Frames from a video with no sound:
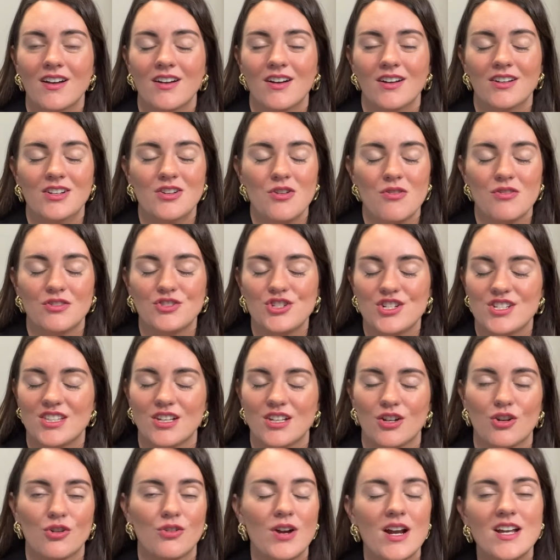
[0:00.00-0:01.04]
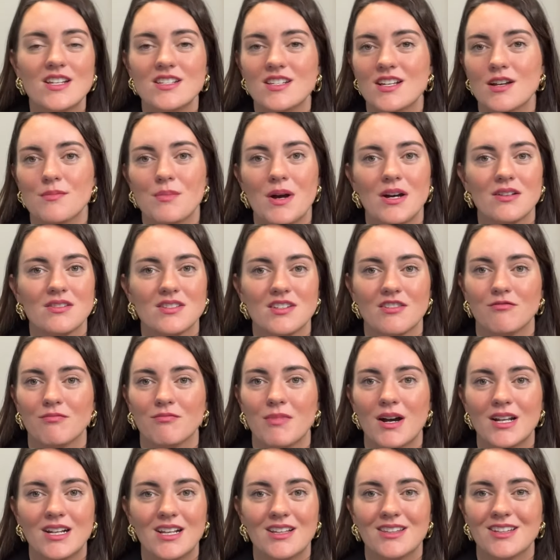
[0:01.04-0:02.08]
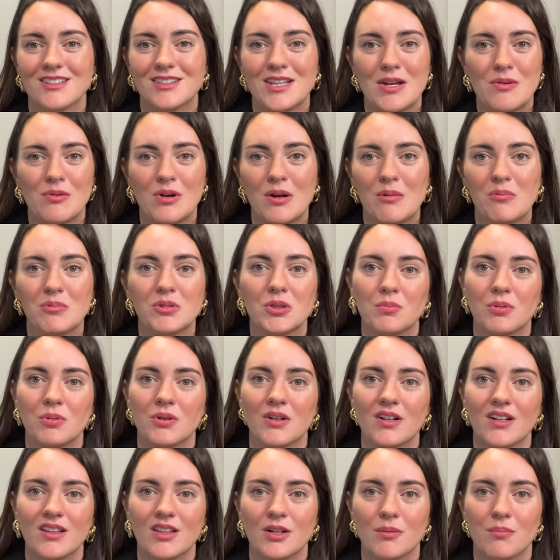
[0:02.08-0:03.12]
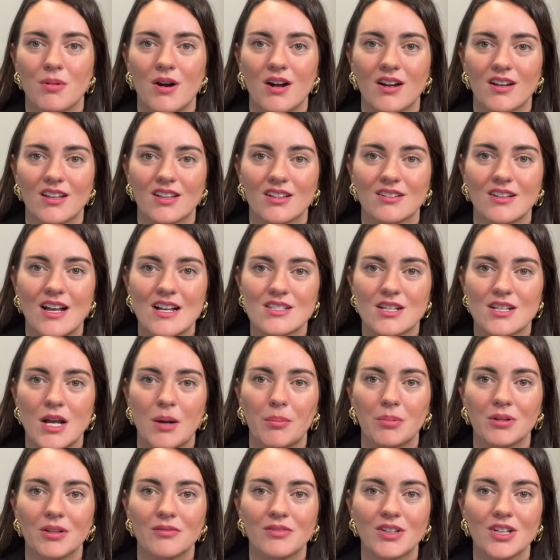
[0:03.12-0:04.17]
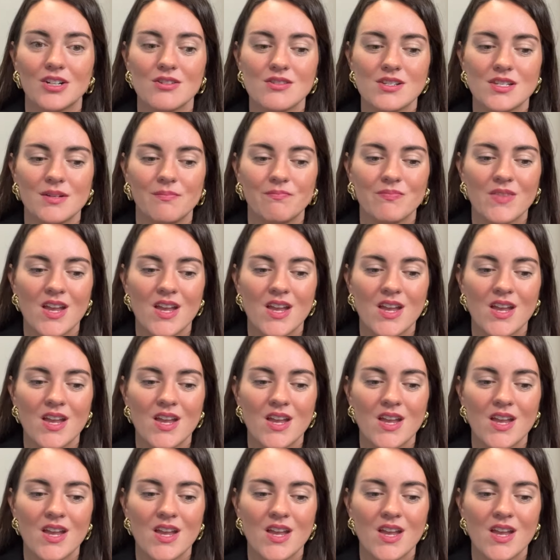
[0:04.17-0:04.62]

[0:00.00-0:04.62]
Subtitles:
just the crazy amounts of money that they were able to put in their pocket the last couple of years.